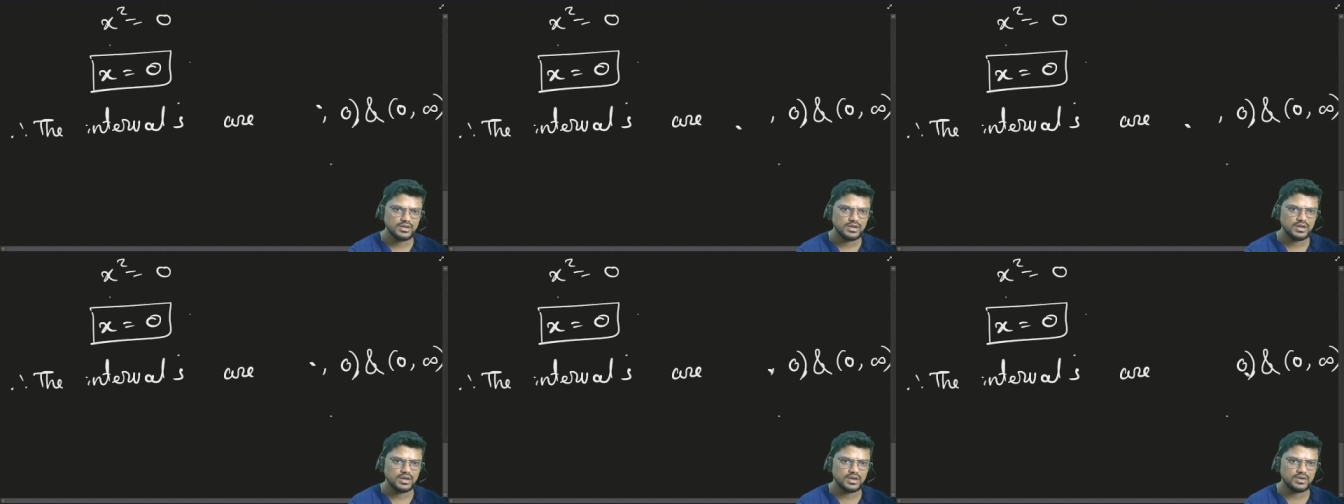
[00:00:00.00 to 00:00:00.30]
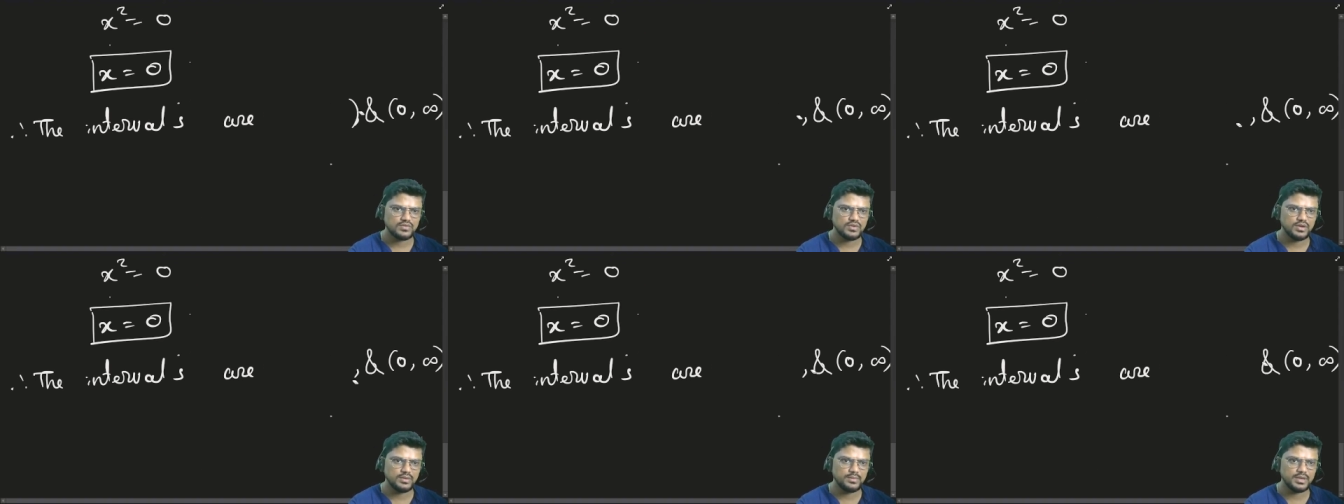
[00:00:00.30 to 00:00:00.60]

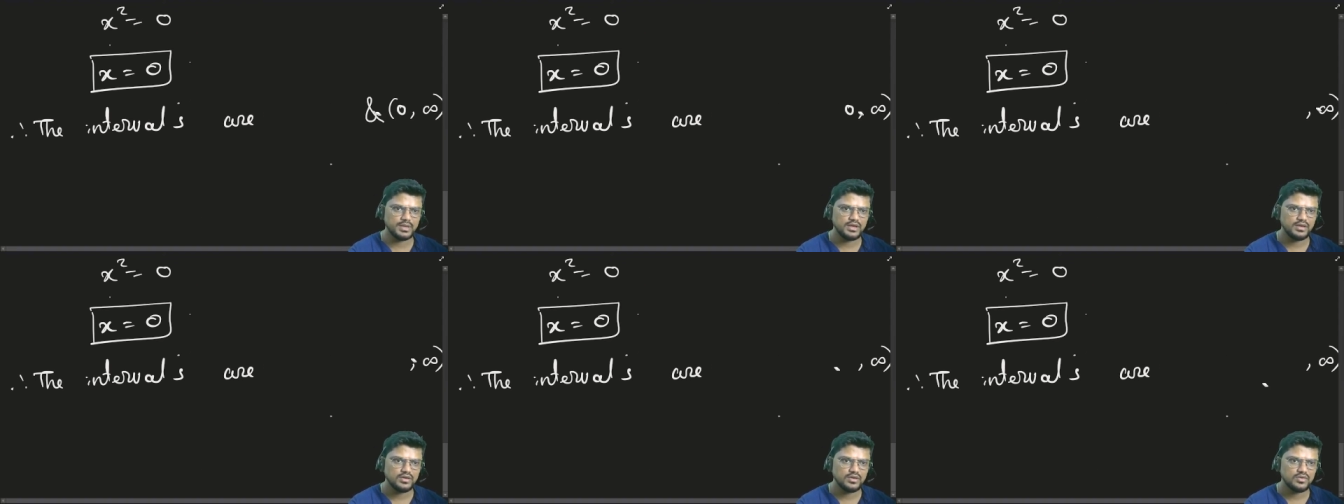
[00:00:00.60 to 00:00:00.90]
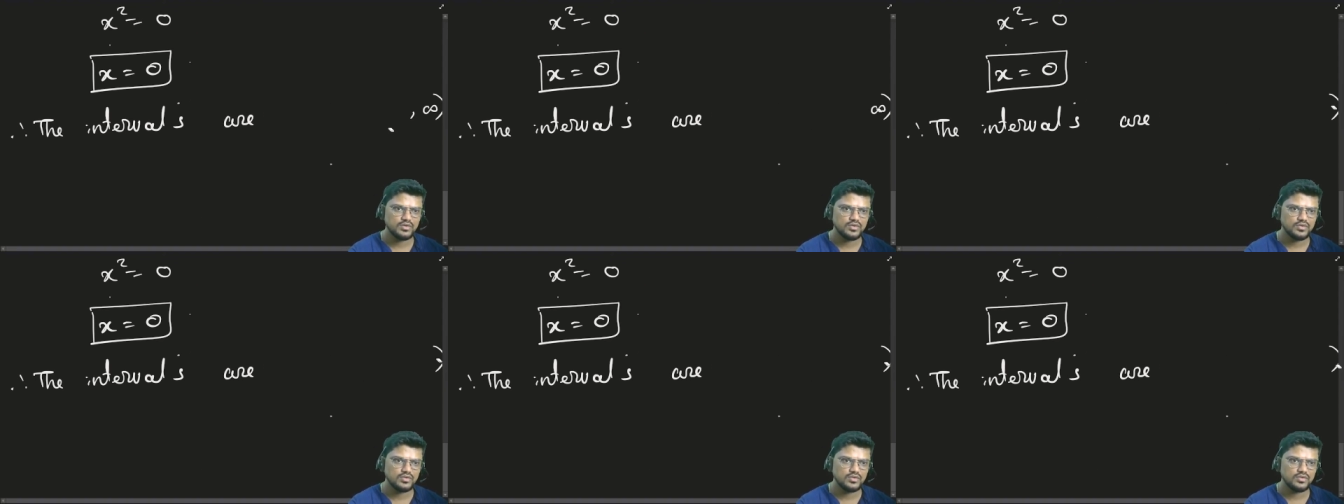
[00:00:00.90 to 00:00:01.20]
It will be
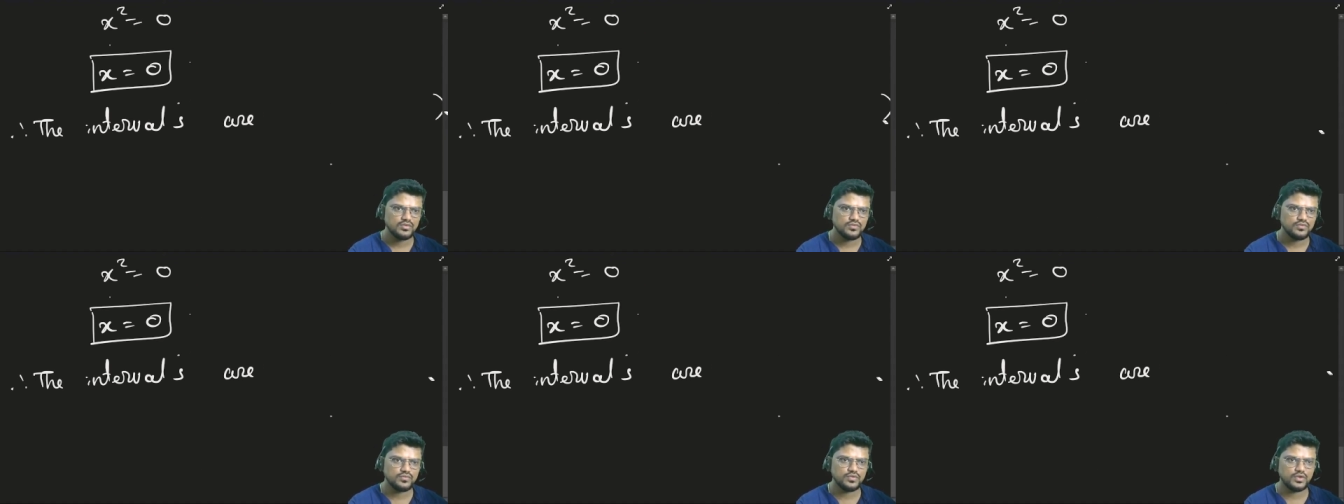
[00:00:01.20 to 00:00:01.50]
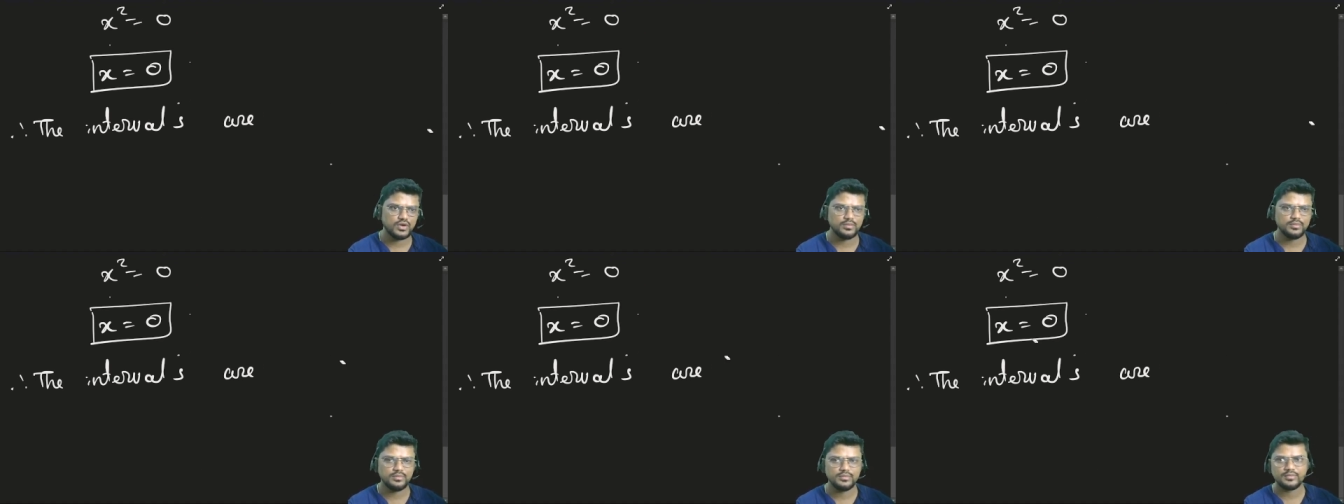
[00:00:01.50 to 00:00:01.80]

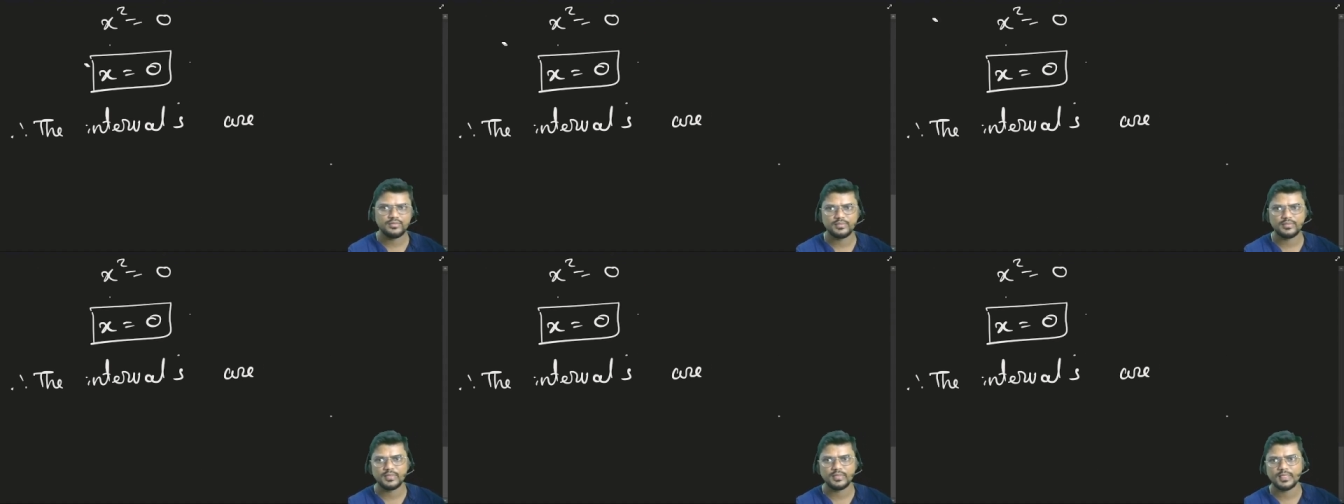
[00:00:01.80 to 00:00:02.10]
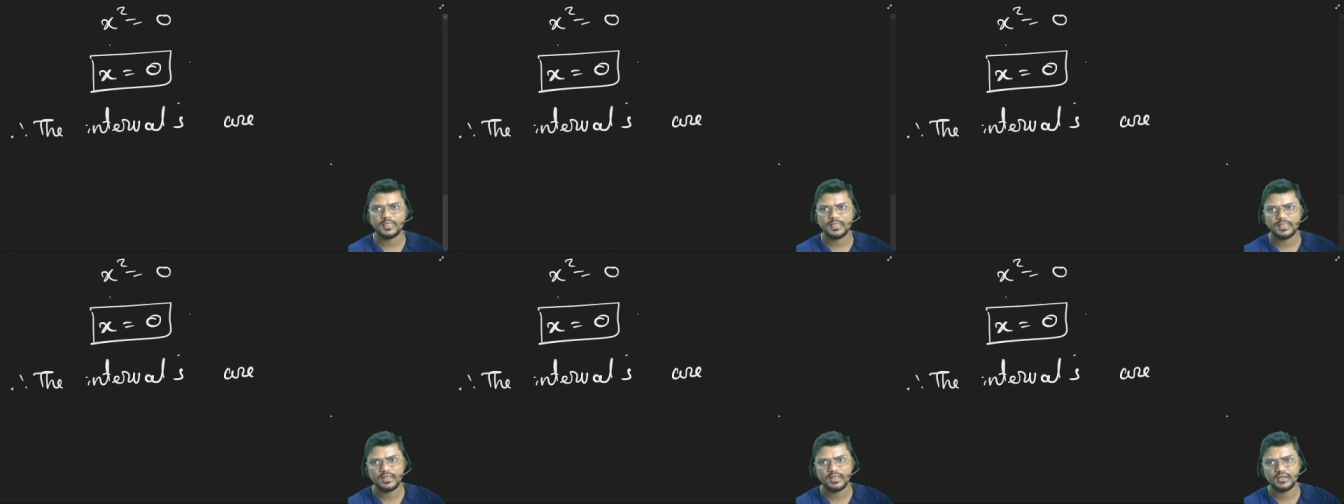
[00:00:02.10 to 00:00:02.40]
from
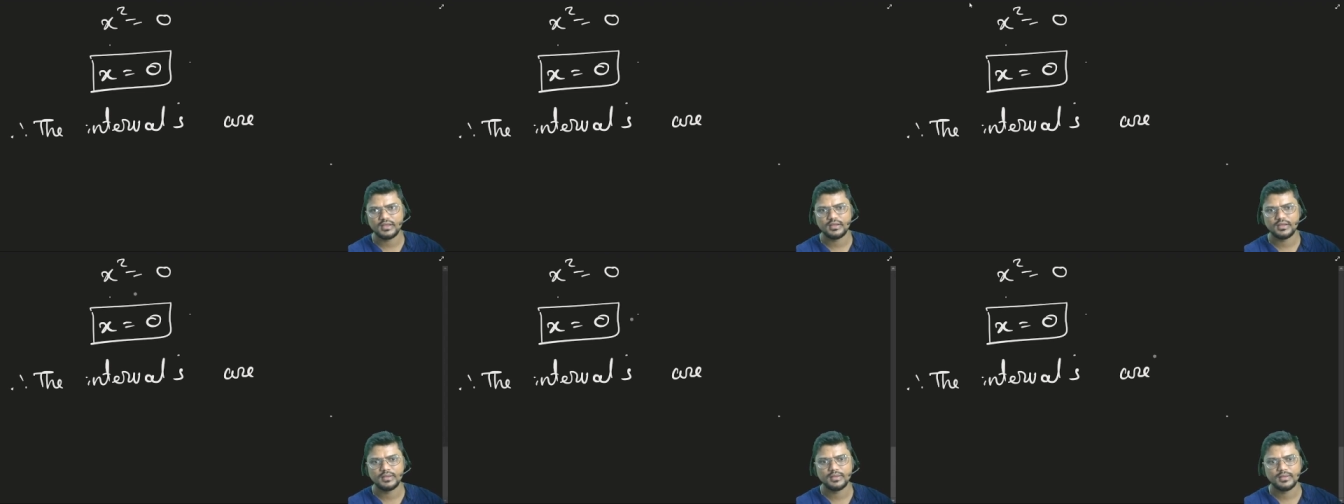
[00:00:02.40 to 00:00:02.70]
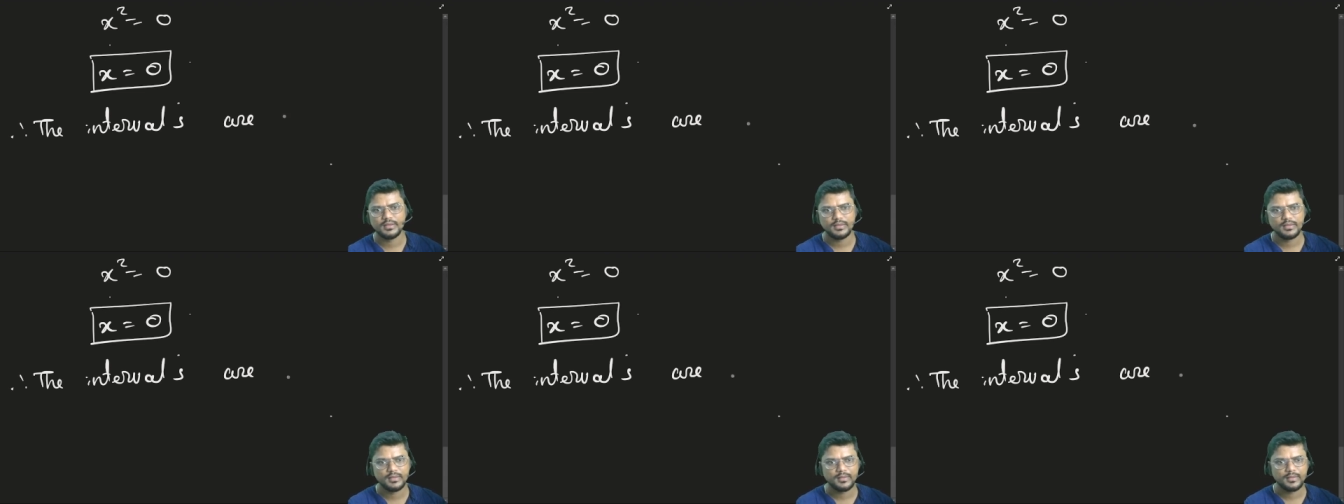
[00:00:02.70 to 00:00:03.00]

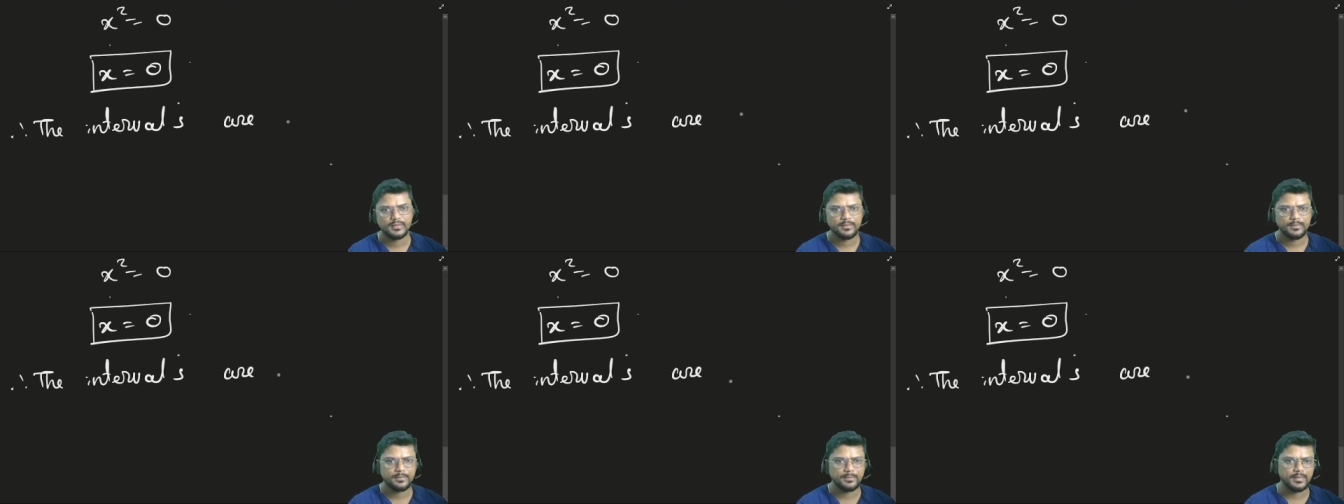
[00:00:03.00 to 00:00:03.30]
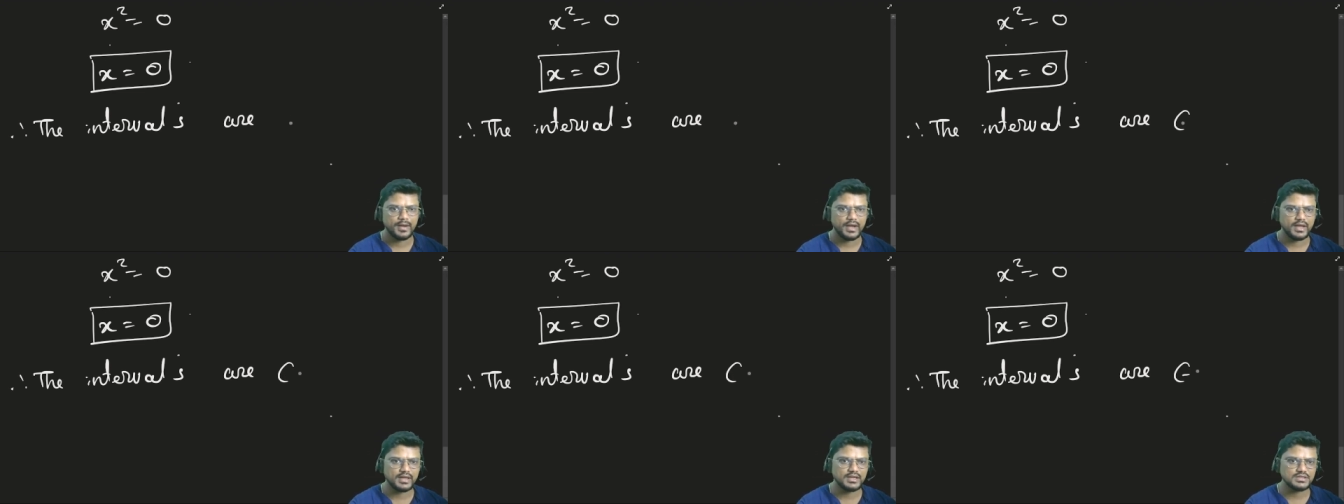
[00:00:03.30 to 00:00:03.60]

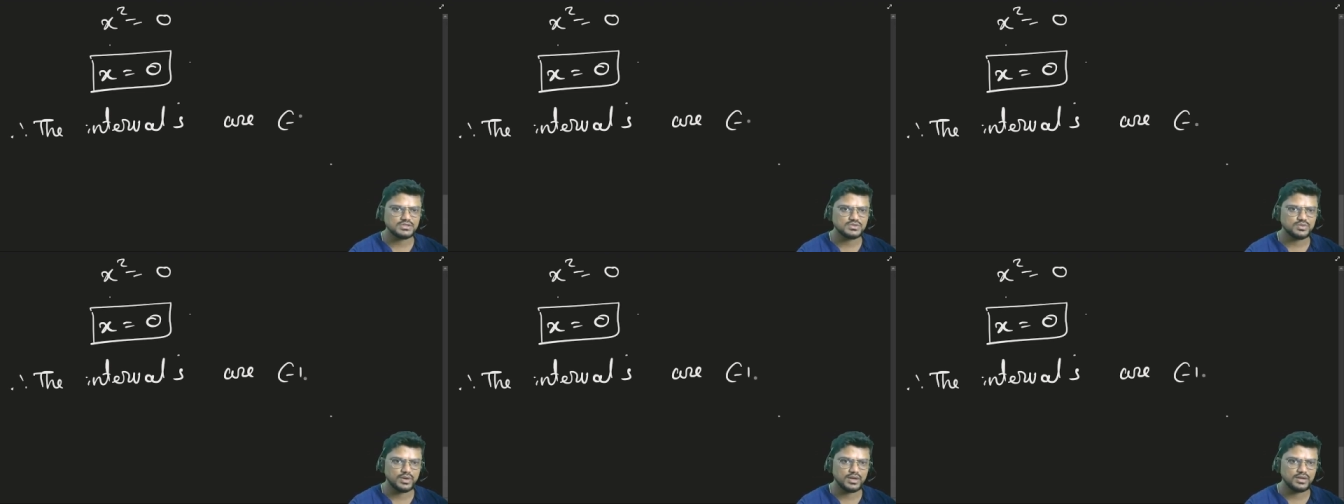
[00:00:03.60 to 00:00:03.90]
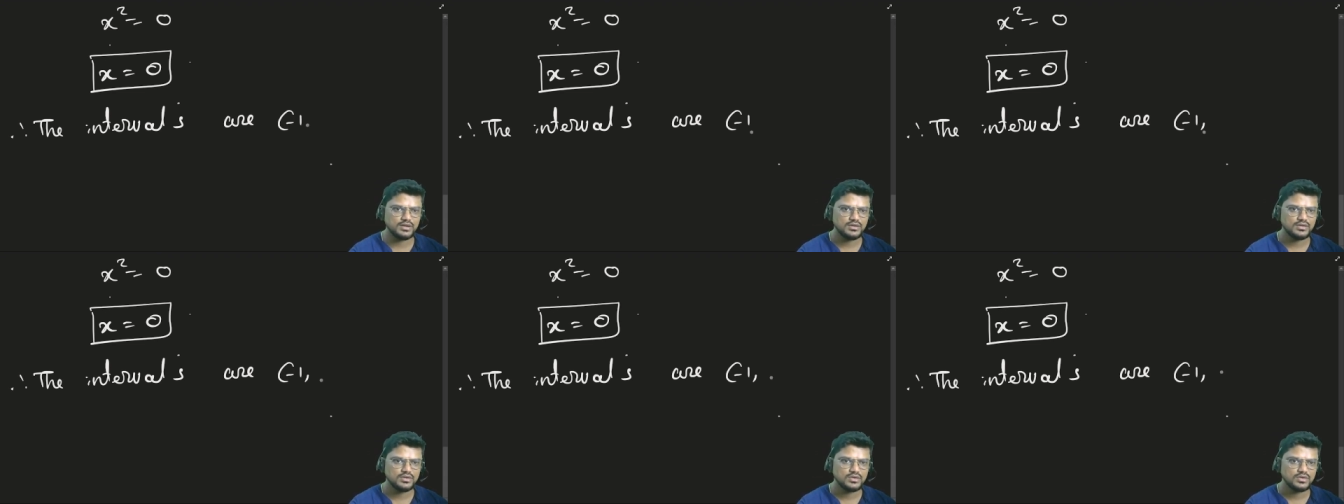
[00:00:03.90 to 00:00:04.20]
minus
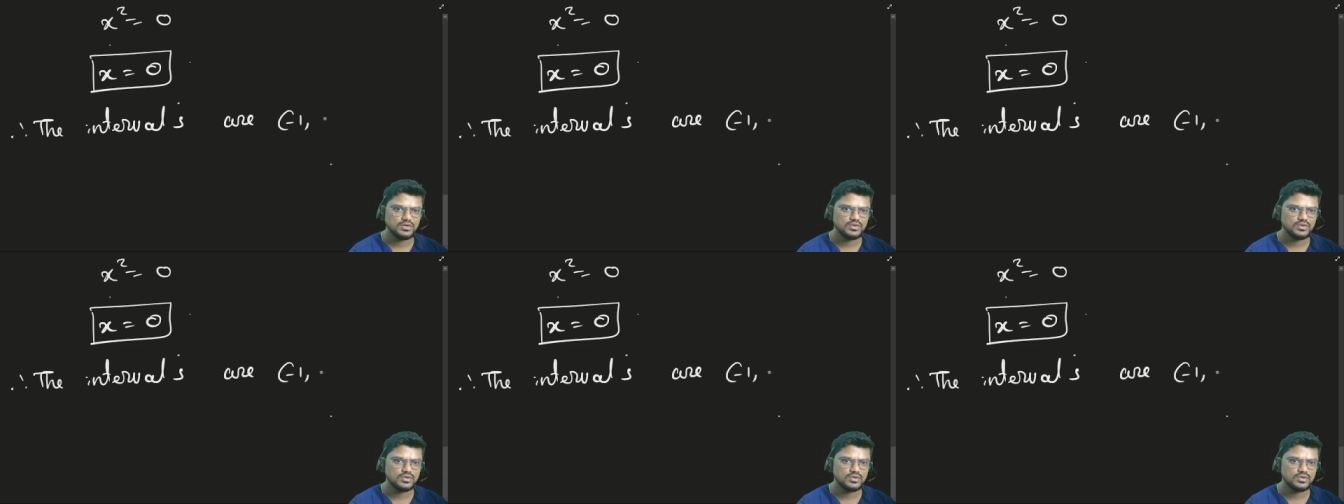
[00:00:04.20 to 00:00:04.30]
1